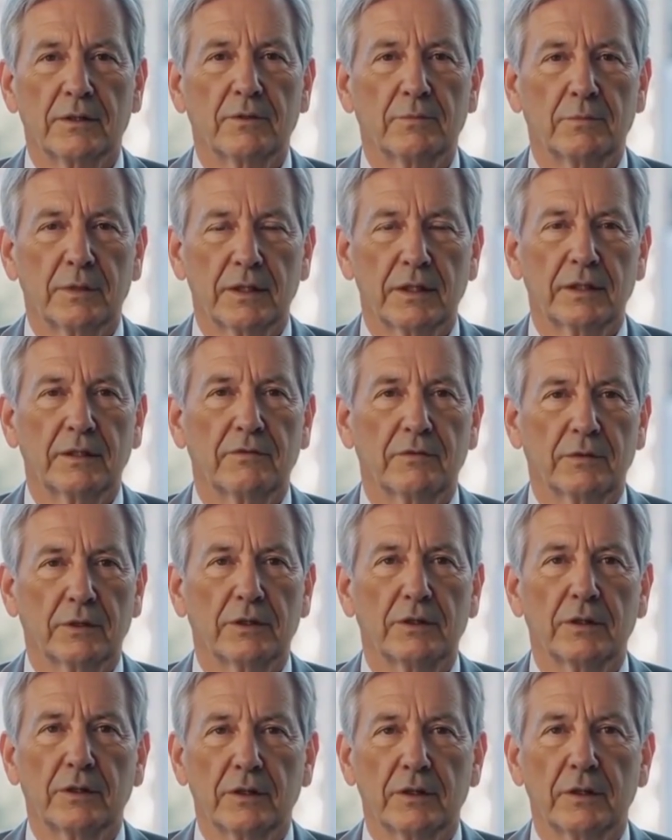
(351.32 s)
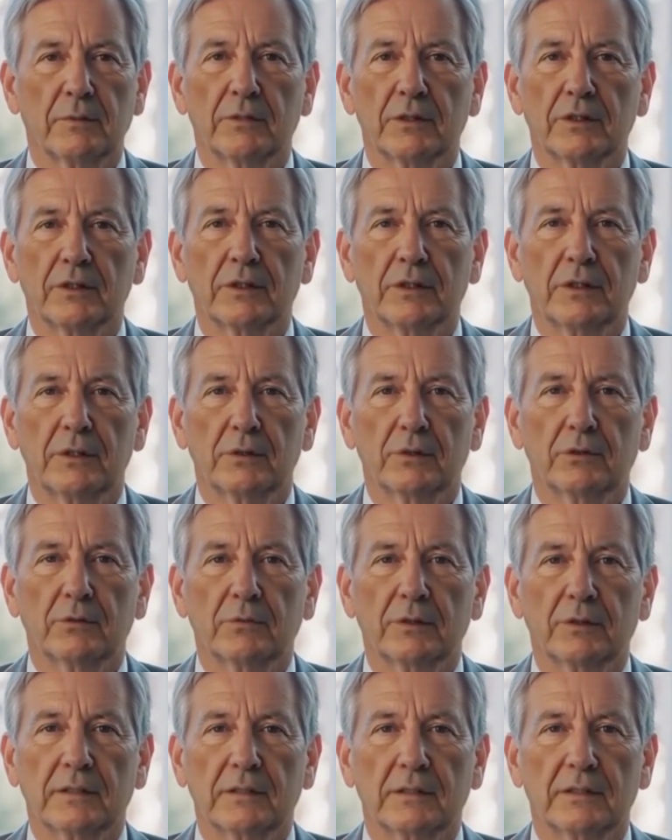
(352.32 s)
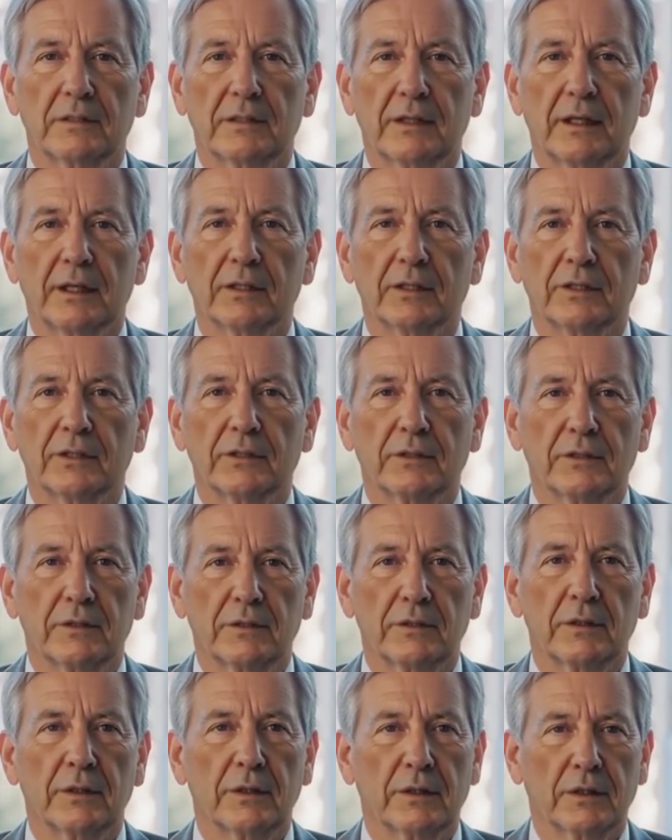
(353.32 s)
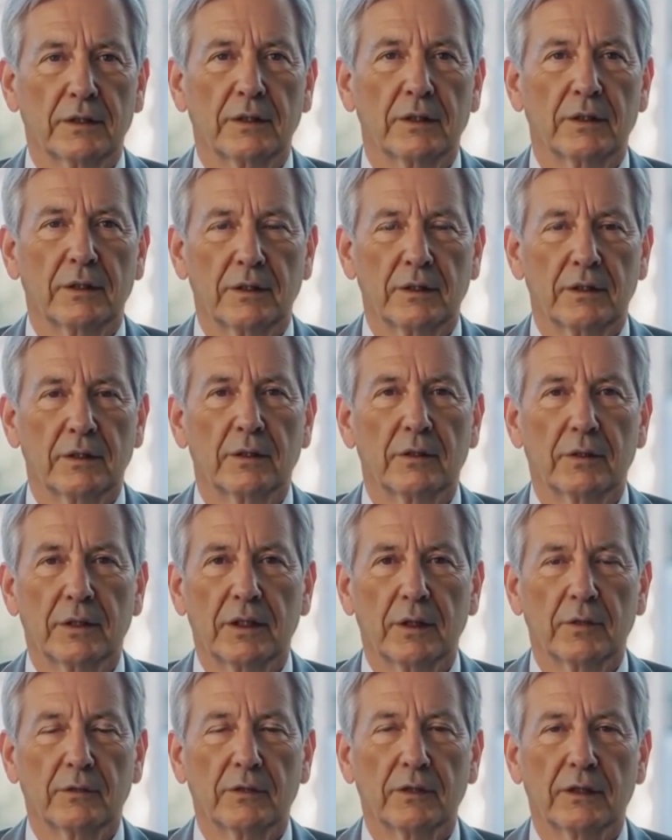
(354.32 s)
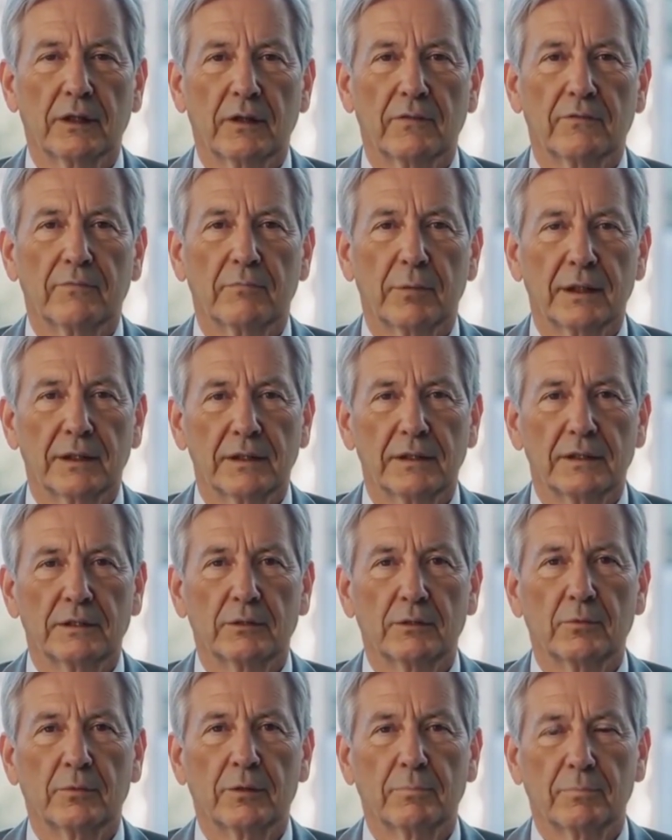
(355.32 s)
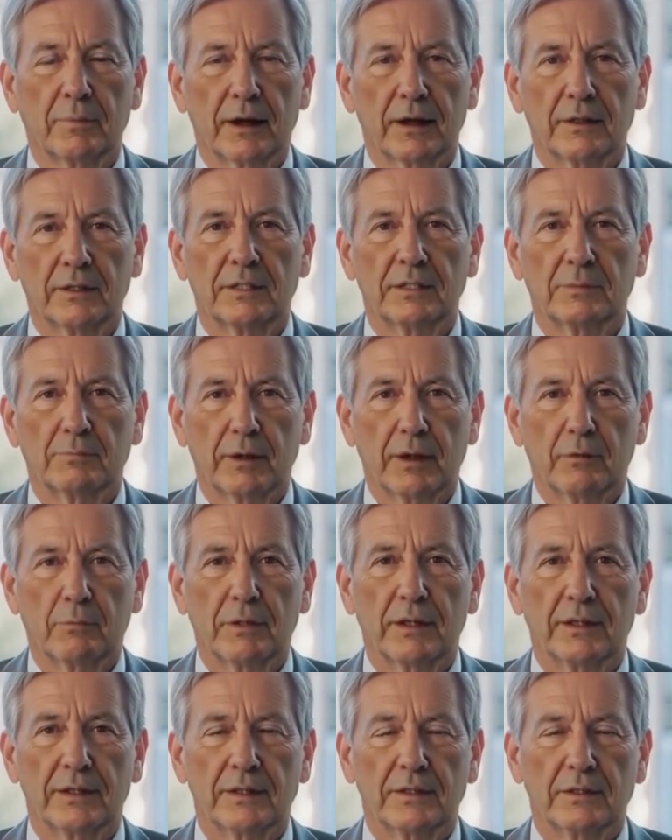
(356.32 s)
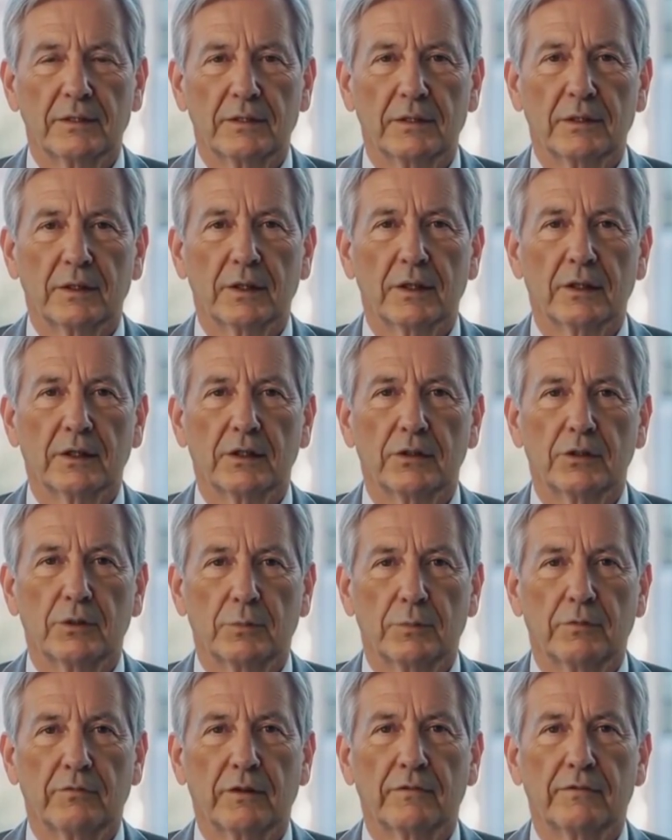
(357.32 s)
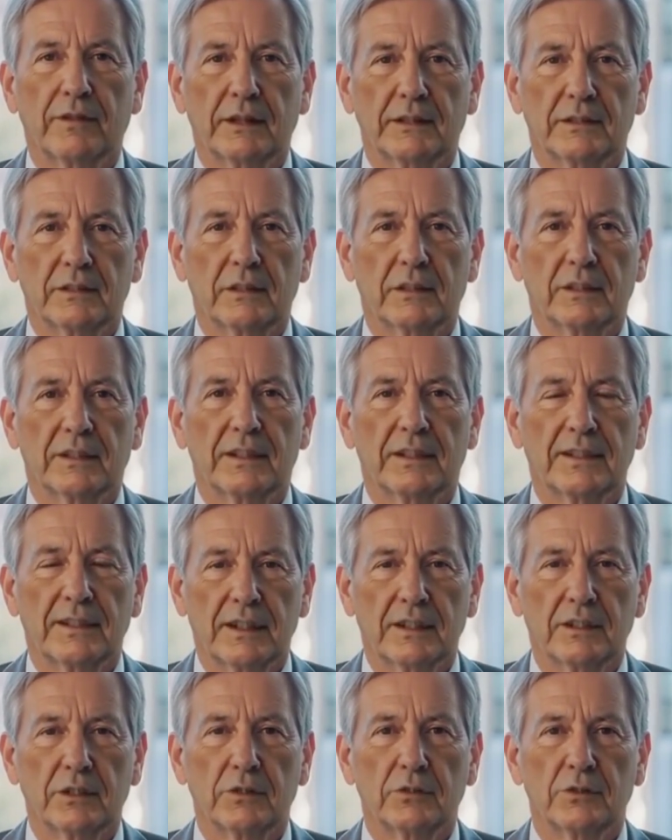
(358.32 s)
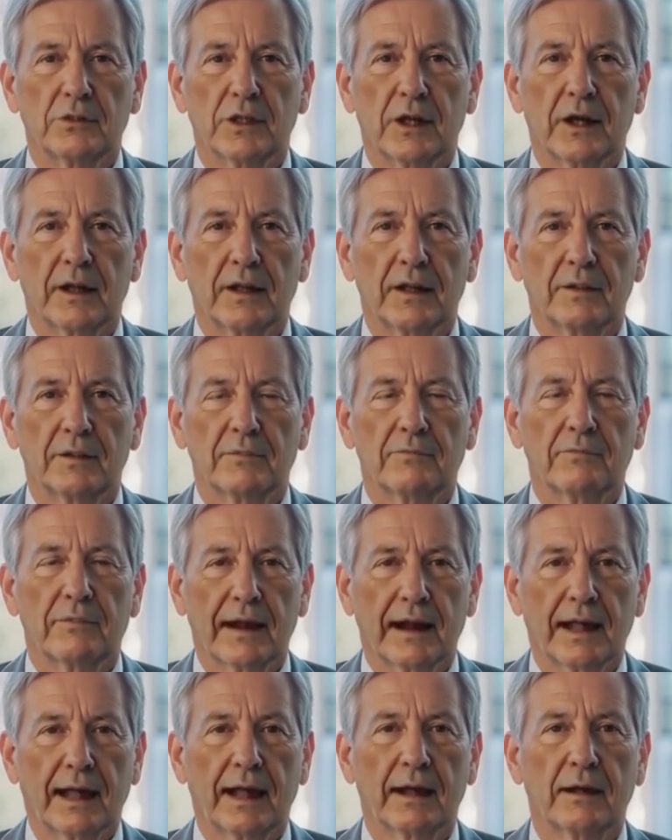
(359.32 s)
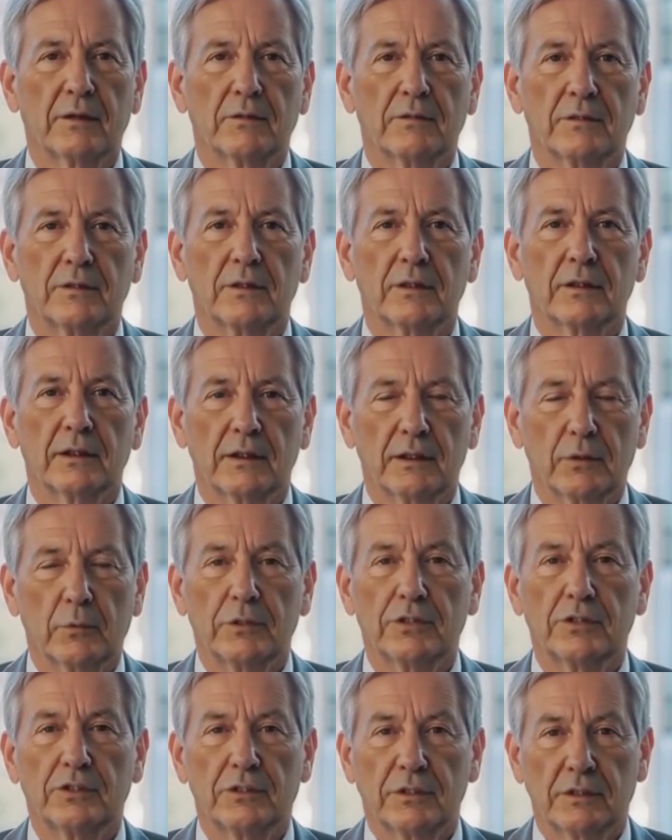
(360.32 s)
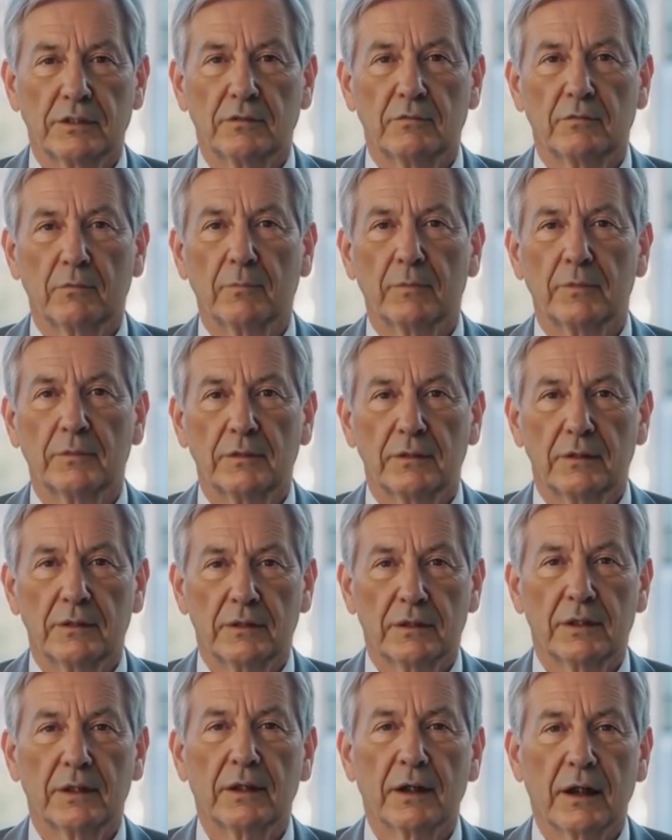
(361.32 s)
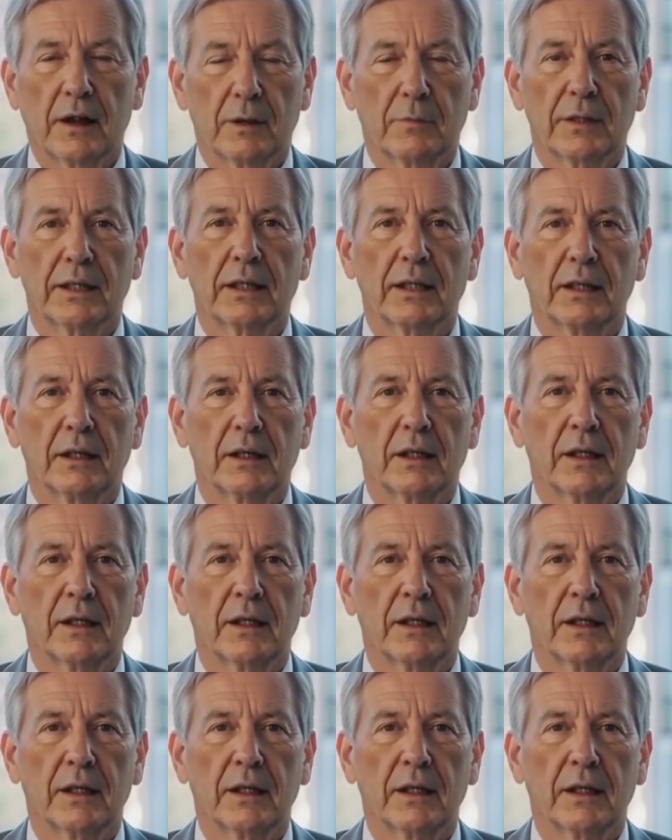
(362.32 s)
many of which are subject to U.S. sanctions. Without enough money to repair its power plants, Cuba faces a continued cycle of blackouts, which disrupt the economy.